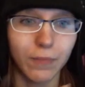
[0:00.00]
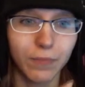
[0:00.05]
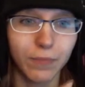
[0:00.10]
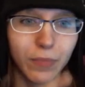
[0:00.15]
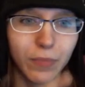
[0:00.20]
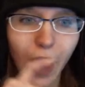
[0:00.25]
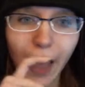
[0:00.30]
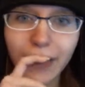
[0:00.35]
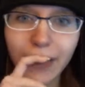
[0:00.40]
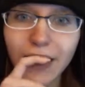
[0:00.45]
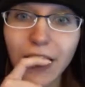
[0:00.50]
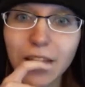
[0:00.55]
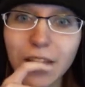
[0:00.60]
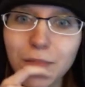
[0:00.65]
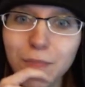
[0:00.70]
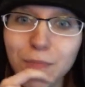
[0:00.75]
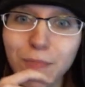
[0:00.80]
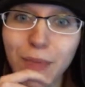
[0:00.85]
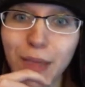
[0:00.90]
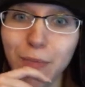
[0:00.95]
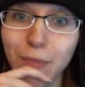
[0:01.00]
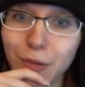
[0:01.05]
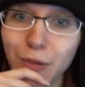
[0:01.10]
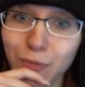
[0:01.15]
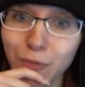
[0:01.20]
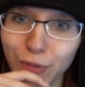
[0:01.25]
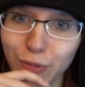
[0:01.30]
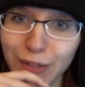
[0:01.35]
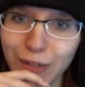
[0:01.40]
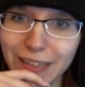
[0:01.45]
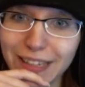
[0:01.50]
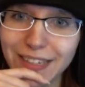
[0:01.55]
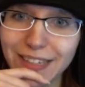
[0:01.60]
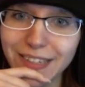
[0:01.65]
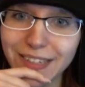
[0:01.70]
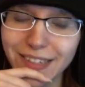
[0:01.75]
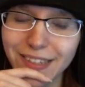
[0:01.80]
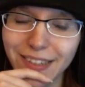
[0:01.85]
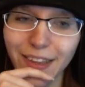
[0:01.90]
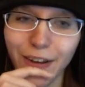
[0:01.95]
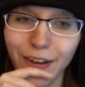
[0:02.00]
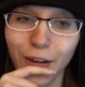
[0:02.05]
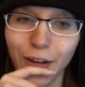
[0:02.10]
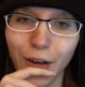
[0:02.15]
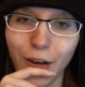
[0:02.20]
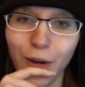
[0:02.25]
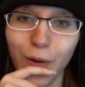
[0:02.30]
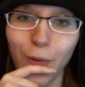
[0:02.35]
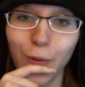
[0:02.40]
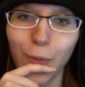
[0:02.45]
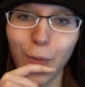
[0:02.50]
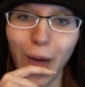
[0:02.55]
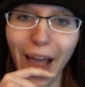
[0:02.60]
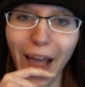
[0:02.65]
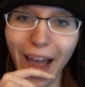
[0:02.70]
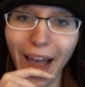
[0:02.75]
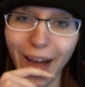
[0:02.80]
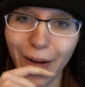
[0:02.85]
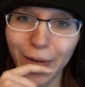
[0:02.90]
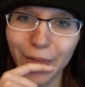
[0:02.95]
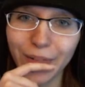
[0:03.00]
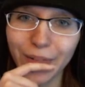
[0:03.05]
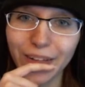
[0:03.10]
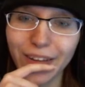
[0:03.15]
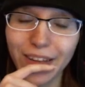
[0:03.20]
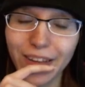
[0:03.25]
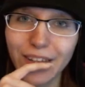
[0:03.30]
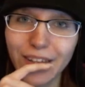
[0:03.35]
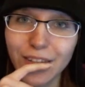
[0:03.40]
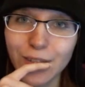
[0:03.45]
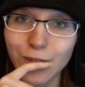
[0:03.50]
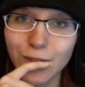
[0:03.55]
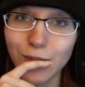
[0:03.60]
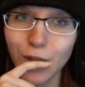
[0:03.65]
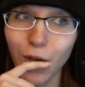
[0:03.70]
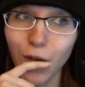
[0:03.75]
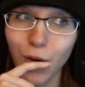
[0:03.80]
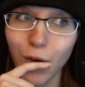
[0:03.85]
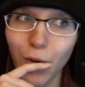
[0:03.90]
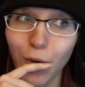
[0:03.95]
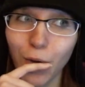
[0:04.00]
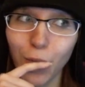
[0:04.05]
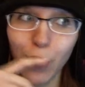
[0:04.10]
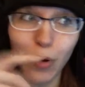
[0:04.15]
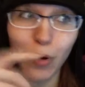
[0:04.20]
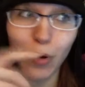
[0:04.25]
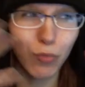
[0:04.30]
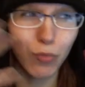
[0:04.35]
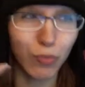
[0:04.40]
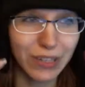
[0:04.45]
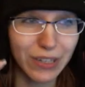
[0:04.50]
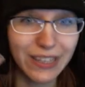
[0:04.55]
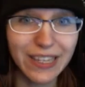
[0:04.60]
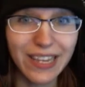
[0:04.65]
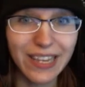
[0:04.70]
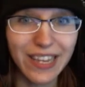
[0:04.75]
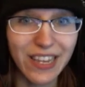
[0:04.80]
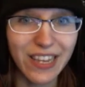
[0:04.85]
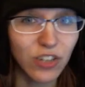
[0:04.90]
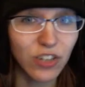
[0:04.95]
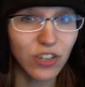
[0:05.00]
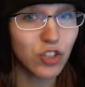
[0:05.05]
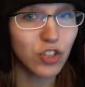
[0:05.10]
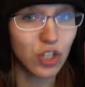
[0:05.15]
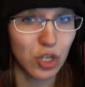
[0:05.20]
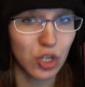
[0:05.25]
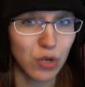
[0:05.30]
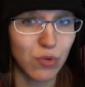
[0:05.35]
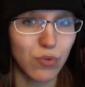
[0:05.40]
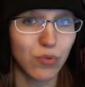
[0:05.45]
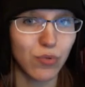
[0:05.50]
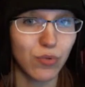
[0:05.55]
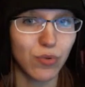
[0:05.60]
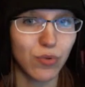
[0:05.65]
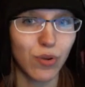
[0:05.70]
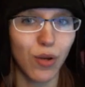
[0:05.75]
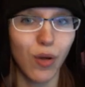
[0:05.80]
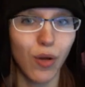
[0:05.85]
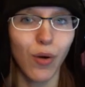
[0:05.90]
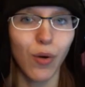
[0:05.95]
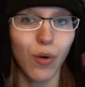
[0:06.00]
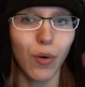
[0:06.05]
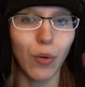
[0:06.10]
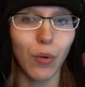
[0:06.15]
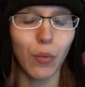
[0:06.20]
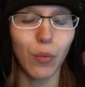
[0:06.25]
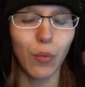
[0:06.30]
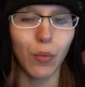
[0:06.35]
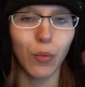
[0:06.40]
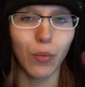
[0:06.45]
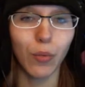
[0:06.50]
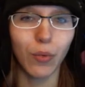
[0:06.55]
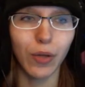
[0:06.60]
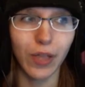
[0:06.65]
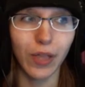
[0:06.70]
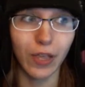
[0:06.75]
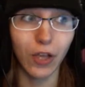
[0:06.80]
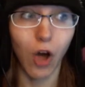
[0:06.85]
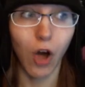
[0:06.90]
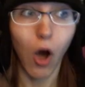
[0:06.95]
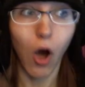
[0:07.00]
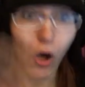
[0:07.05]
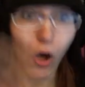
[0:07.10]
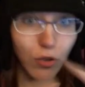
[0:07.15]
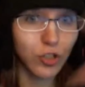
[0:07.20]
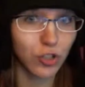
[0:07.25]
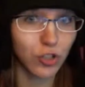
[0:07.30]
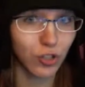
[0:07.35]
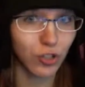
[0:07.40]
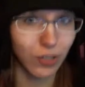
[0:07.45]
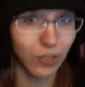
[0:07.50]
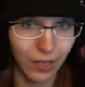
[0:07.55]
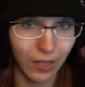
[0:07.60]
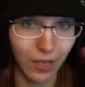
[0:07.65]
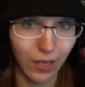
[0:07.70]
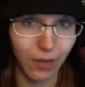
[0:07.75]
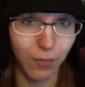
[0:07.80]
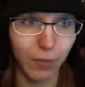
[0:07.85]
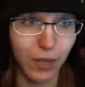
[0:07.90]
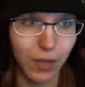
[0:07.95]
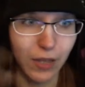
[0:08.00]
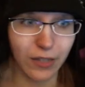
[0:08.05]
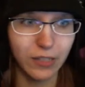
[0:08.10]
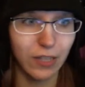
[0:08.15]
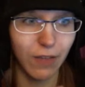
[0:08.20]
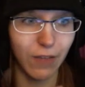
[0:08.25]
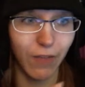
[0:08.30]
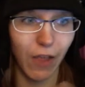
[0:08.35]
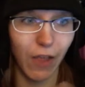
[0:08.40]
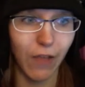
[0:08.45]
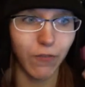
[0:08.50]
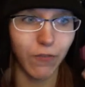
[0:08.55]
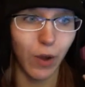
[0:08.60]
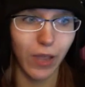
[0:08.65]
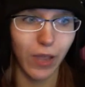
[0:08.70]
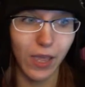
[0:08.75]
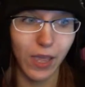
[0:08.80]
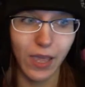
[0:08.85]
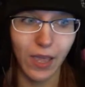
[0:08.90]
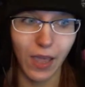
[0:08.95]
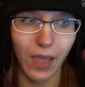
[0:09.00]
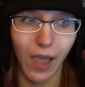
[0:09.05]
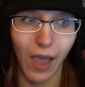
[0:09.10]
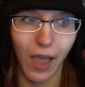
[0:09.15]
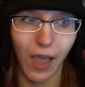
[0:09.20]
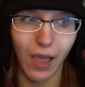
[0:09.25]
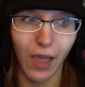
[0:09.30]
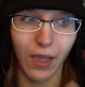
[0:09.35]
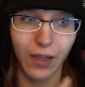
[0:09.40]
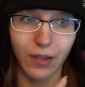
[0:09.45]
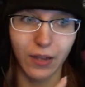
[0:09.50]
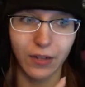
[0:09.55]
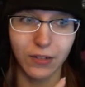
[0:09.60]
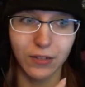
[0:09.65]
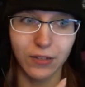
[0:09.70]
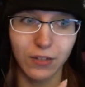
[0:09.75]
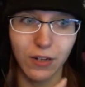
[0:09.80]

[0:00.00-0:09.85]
And that made me really sit there and go, wow, so we're really in tune culturally, because if FYE and,